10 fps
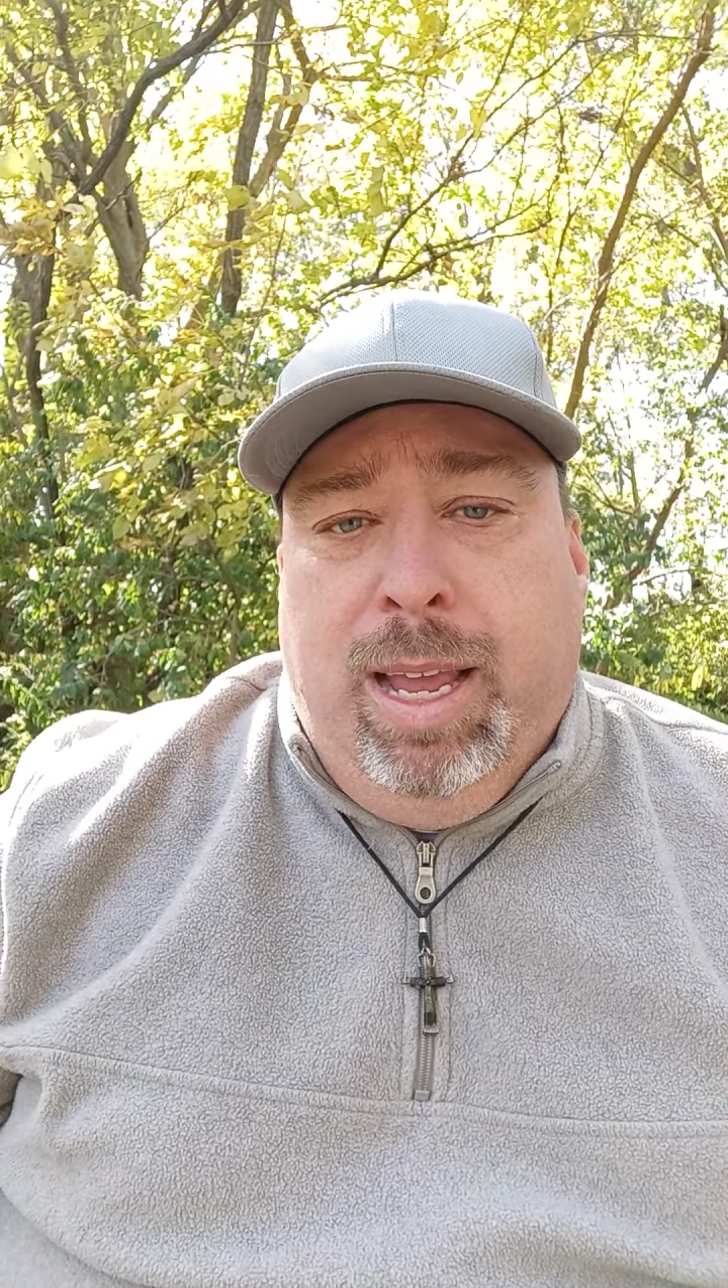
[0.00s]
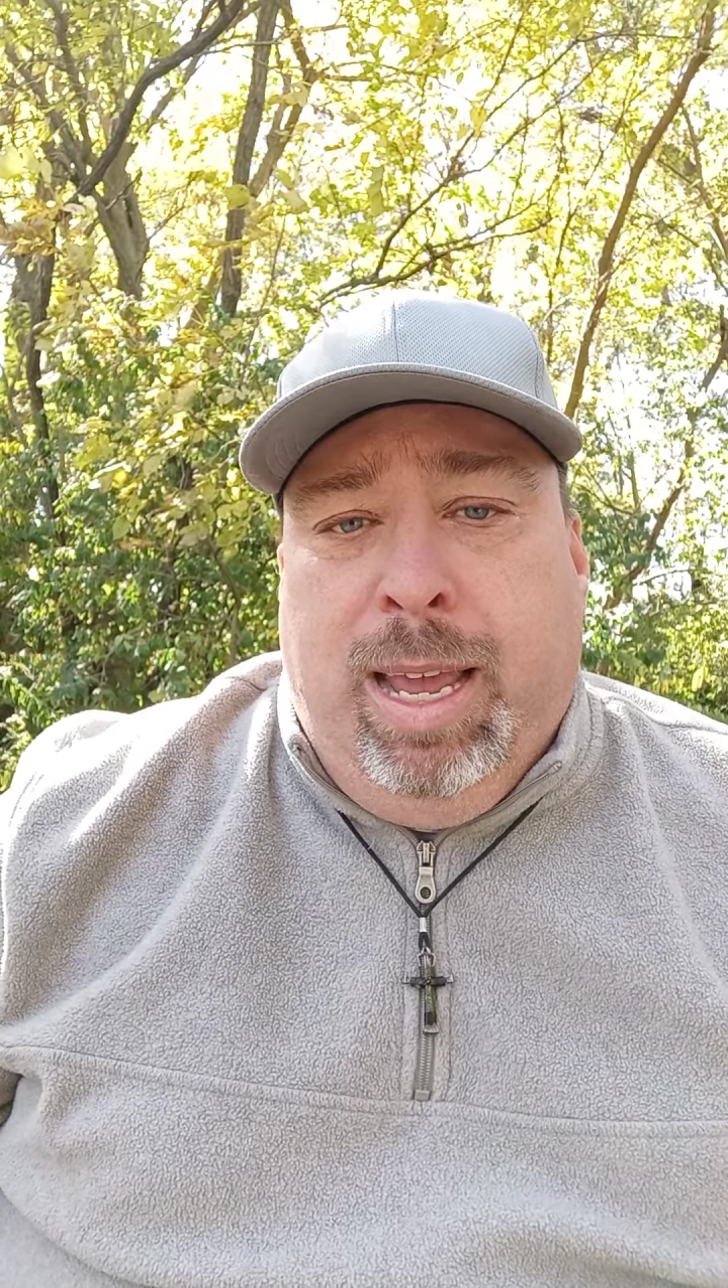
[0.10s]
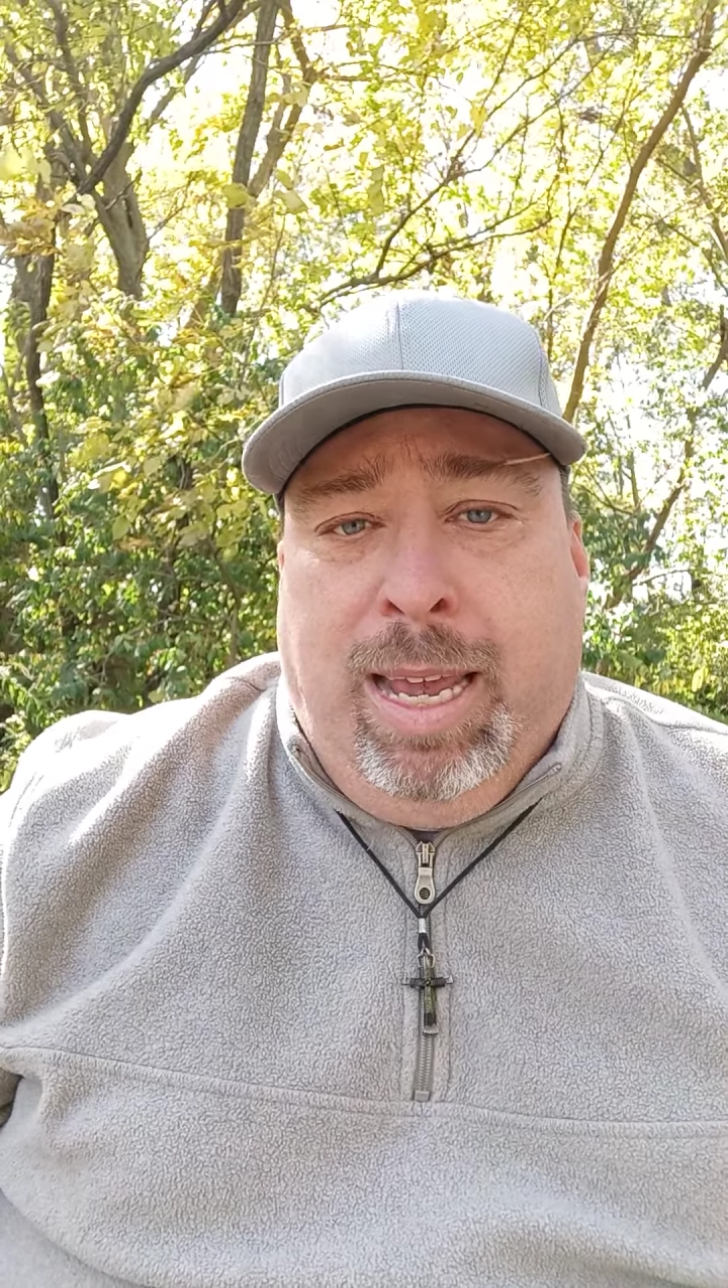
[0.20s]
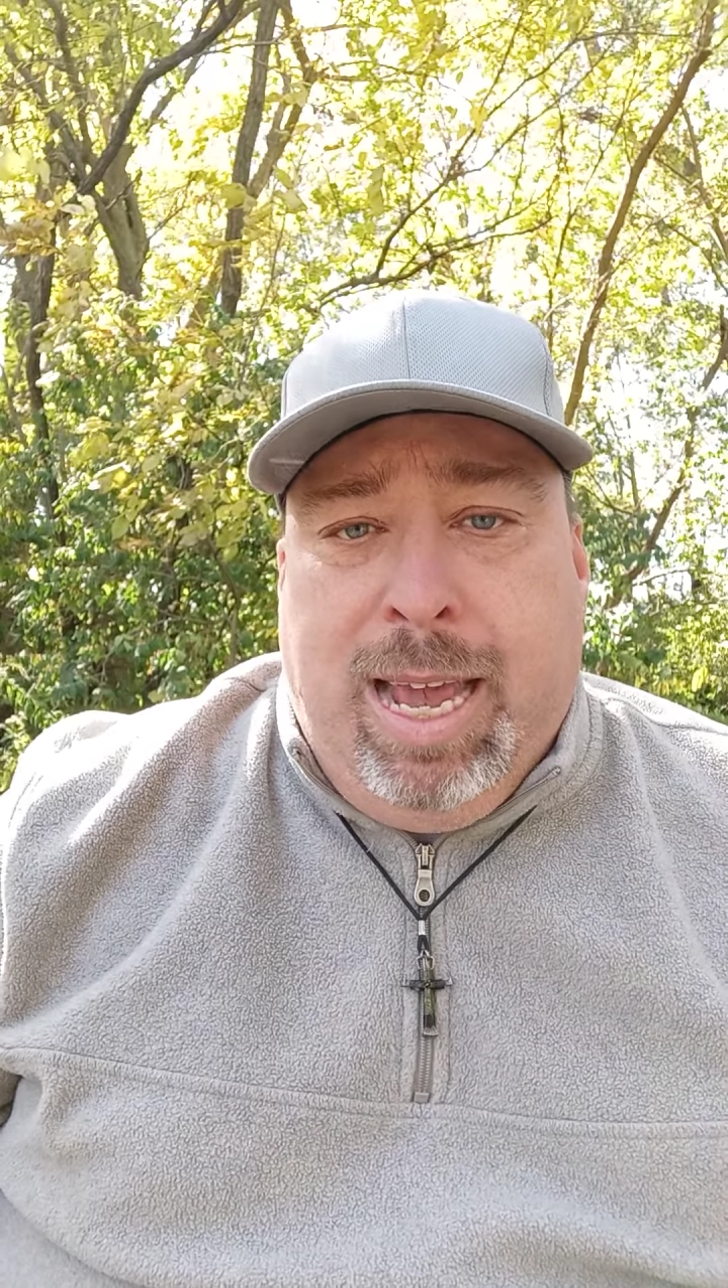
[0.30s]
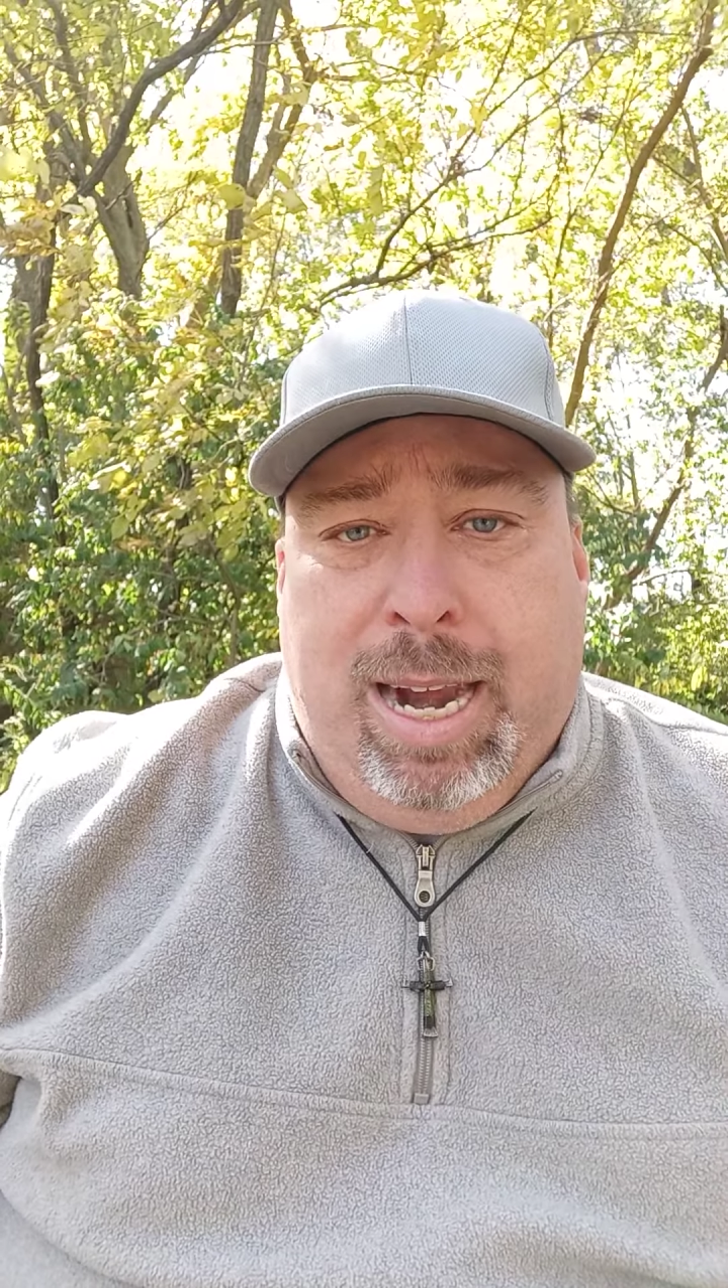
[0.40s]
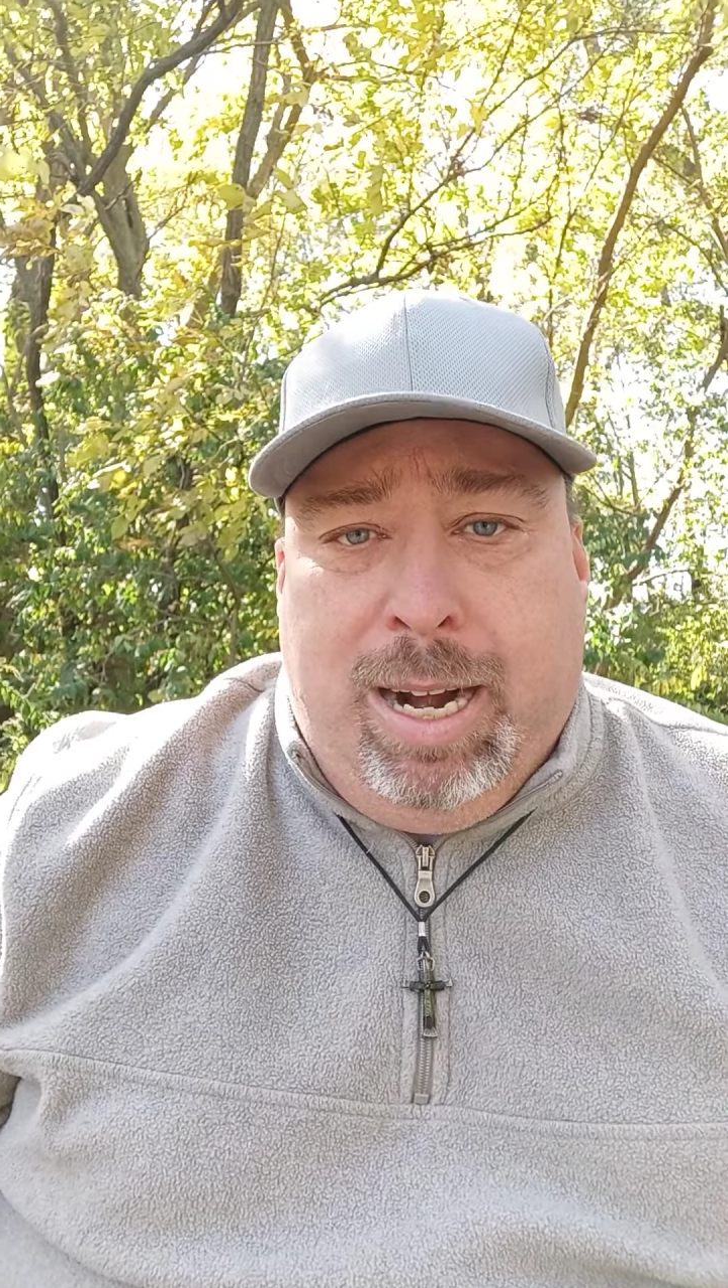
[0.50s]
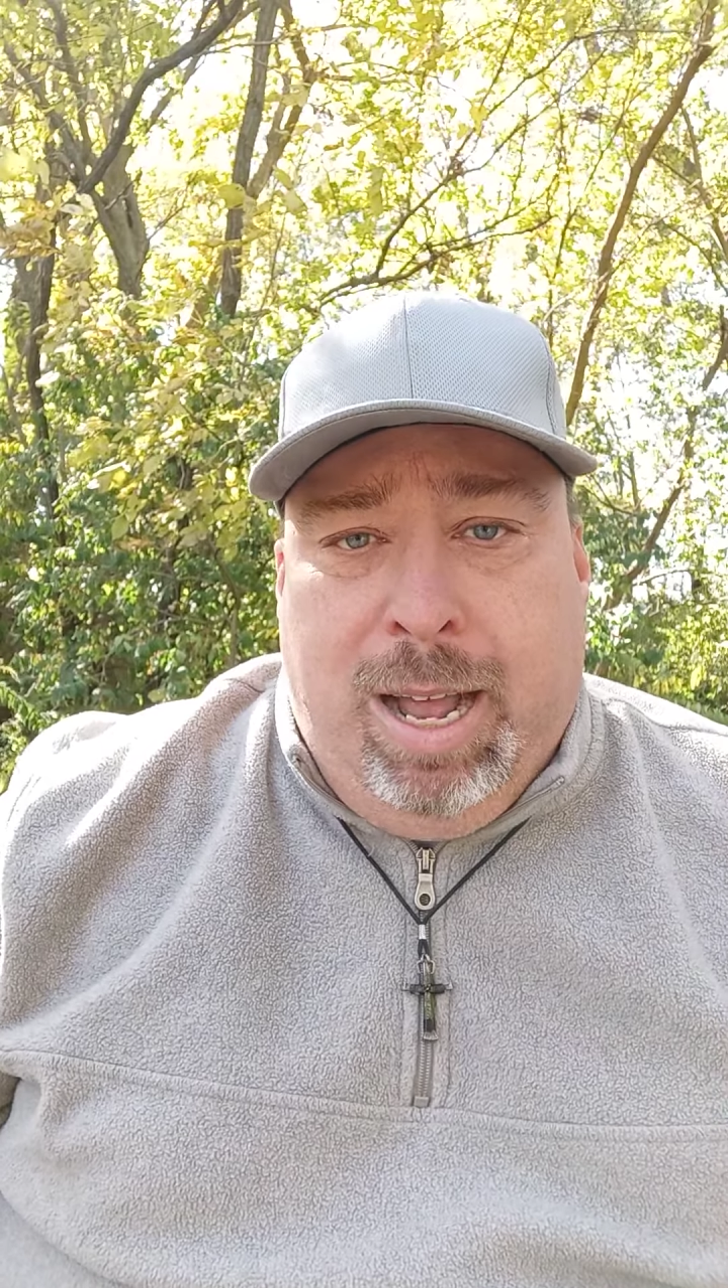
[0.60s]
he had a